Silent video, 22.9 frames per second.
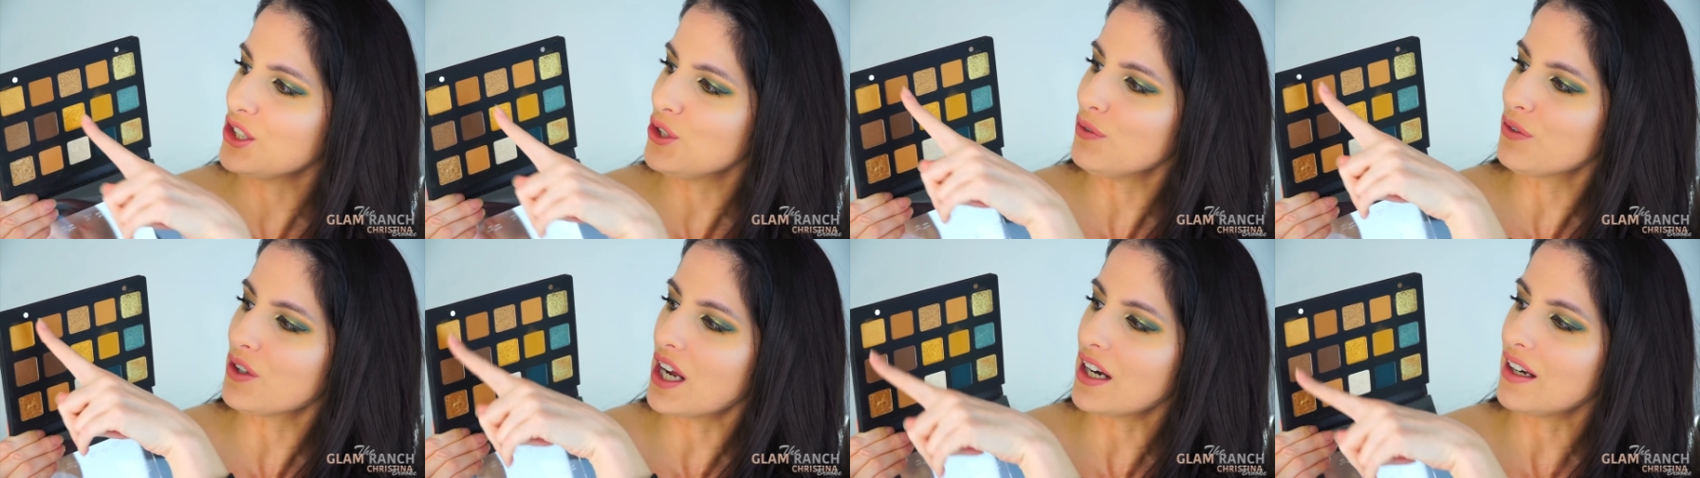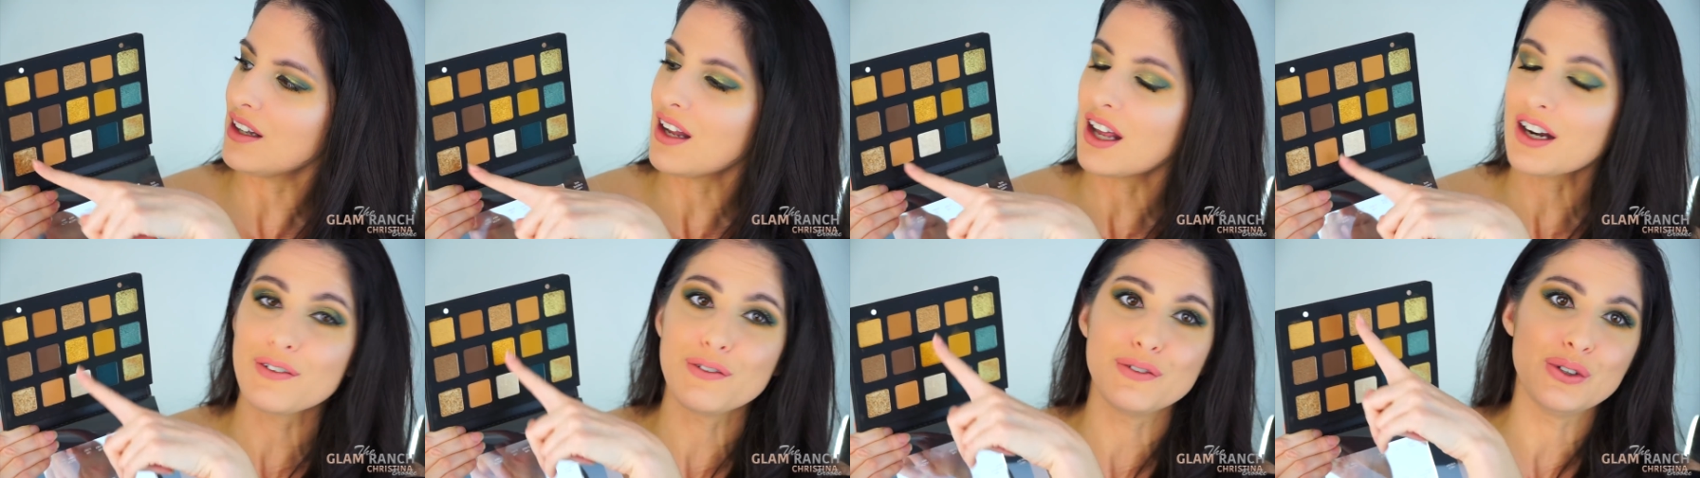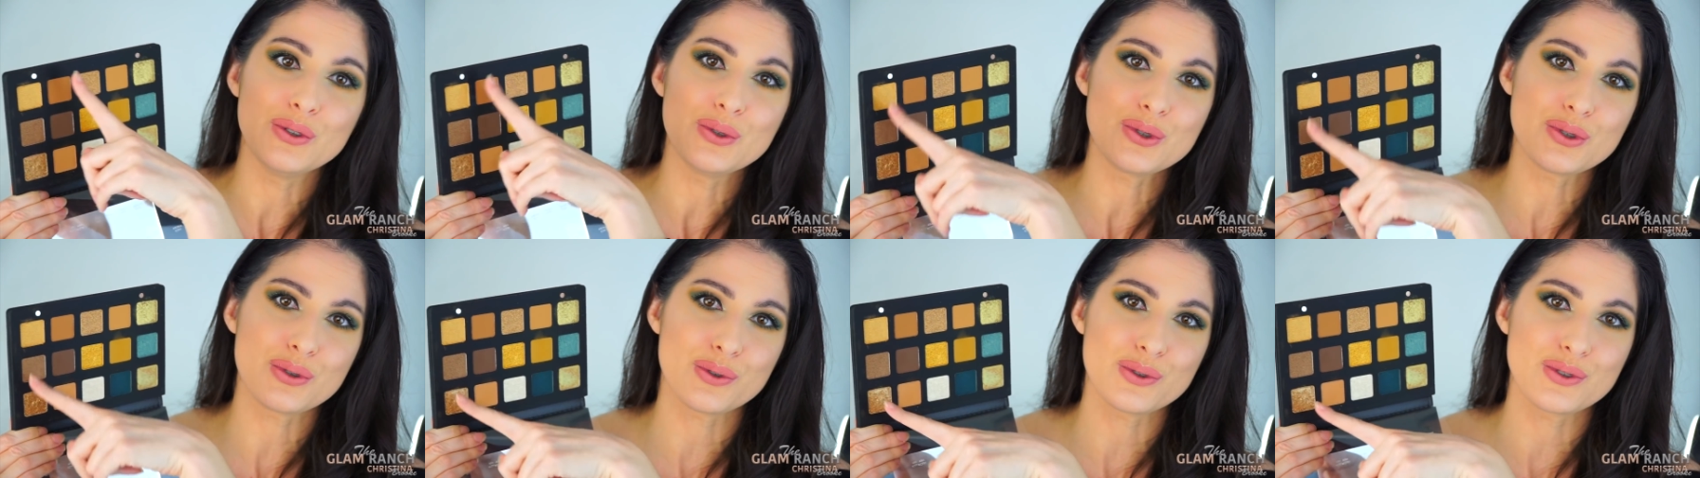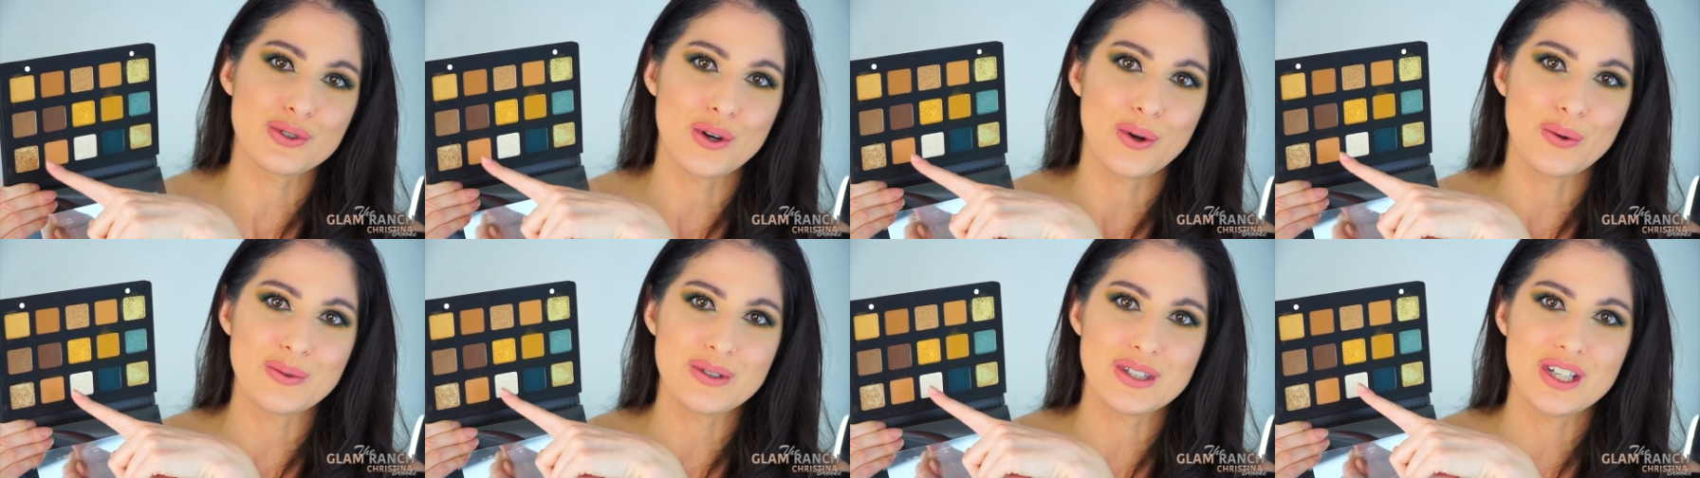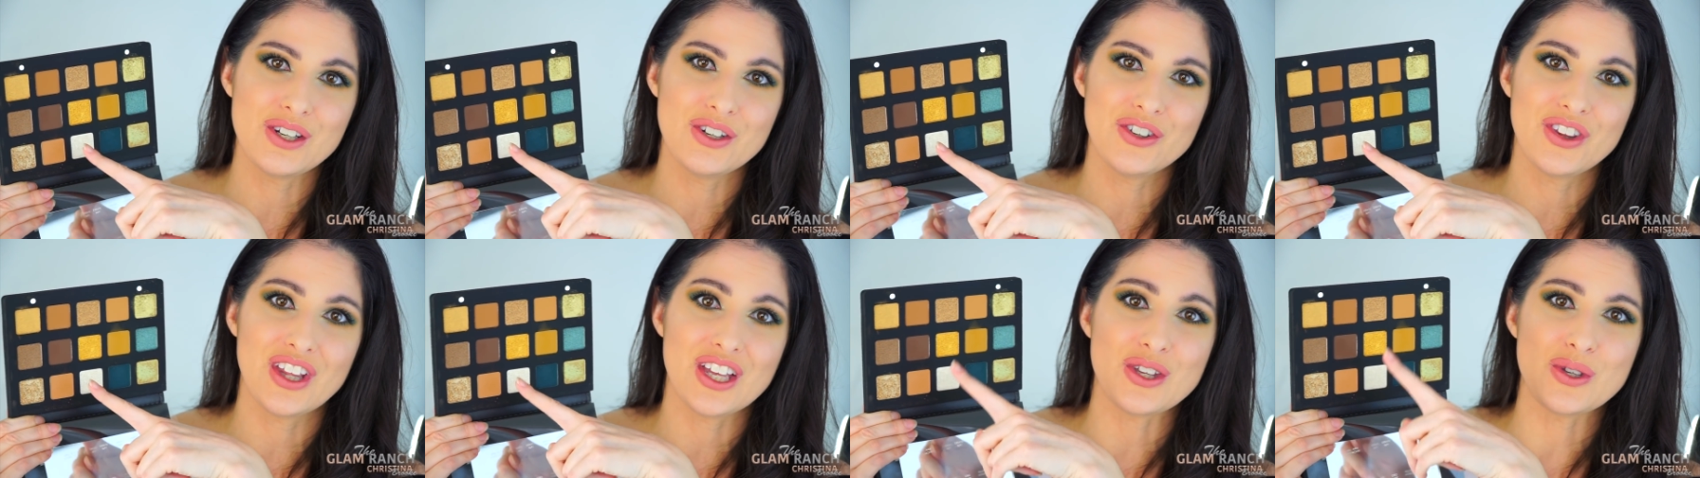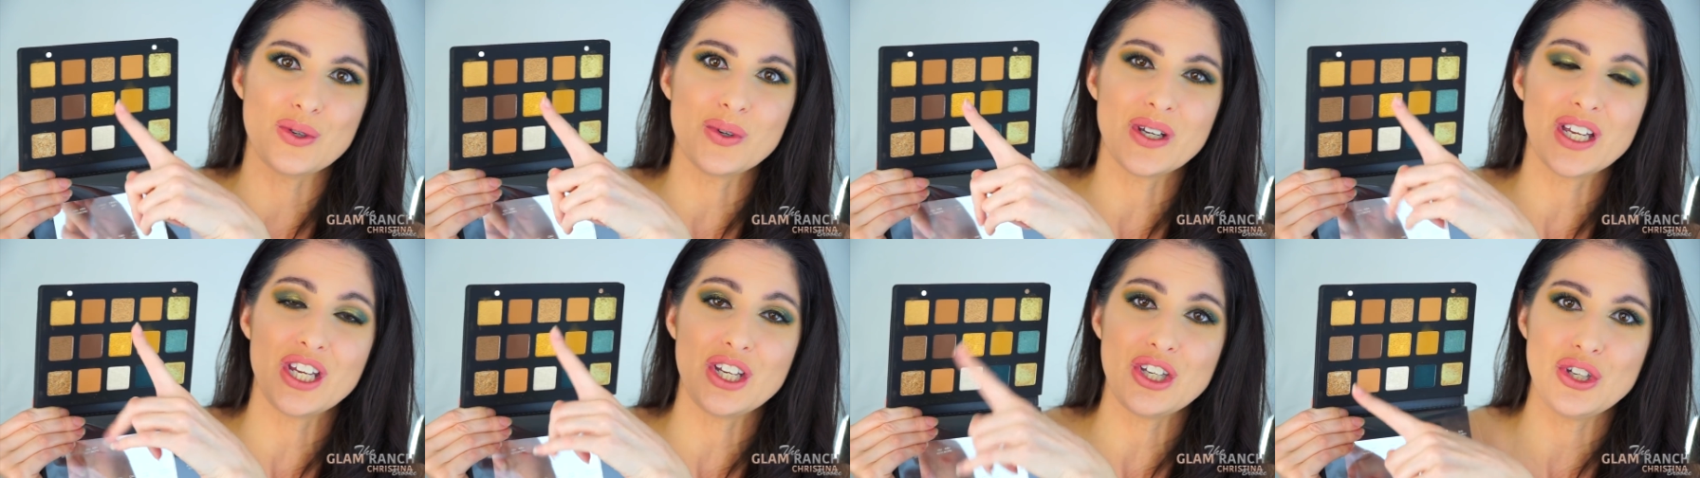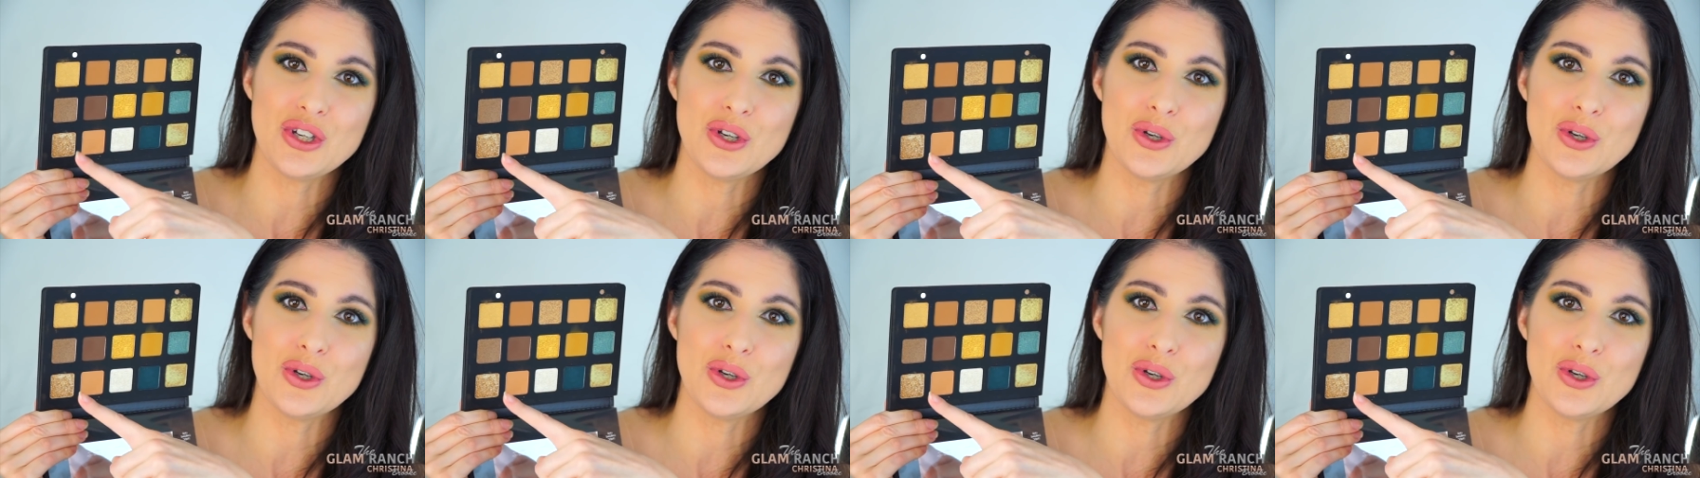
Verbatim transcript: you've got a lot of neutral tones here that you can